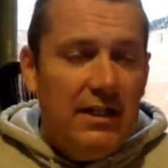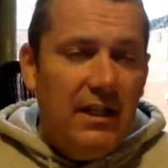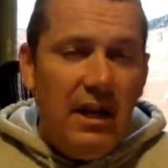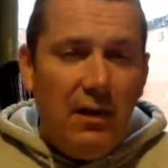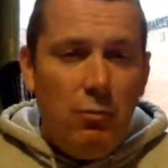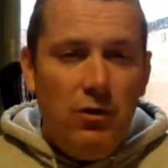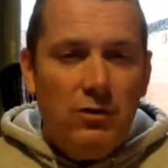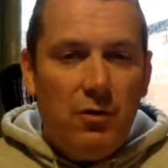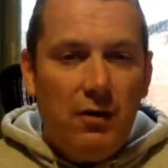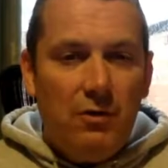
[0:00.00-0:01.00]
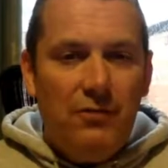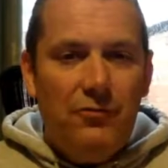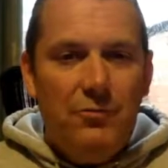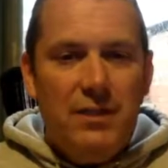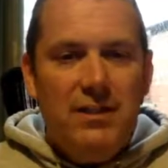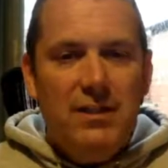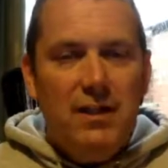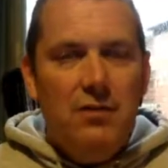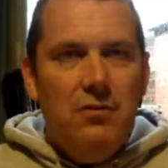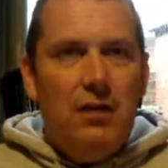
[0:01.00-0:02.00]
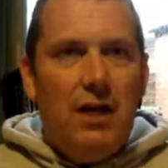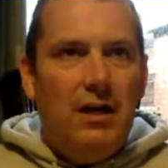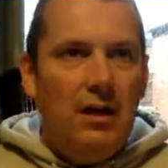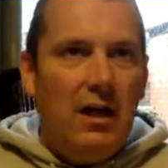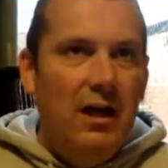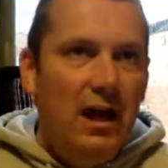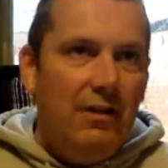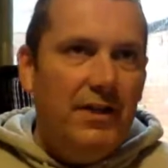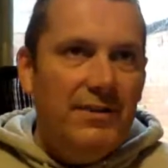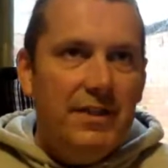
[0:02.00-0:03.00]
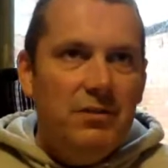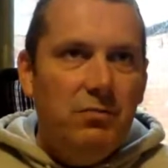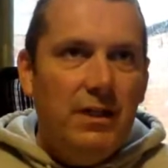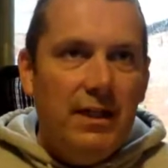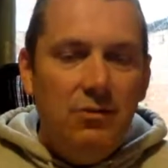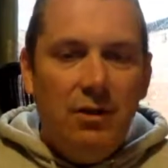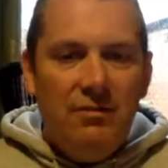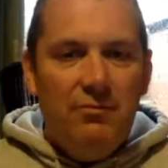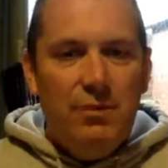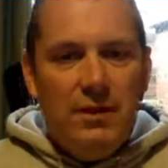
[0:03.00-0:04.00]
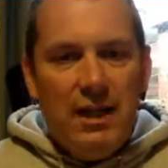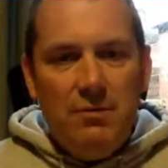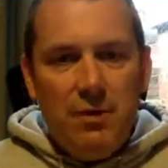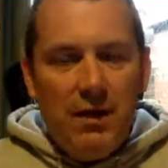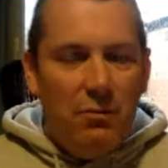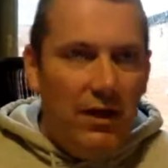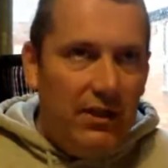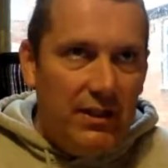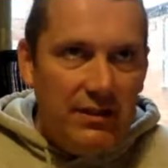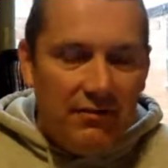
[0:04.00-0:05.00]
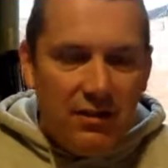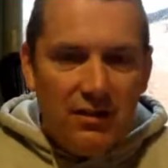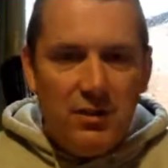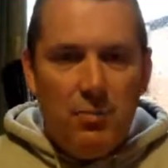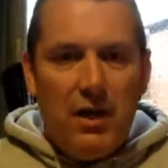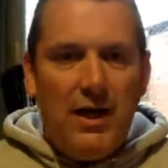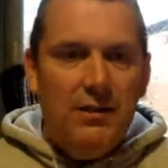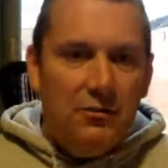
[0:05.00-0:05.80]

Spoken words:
And it works quite well for me, like I've had this week where I've been laid back, where things haven't gone to plan.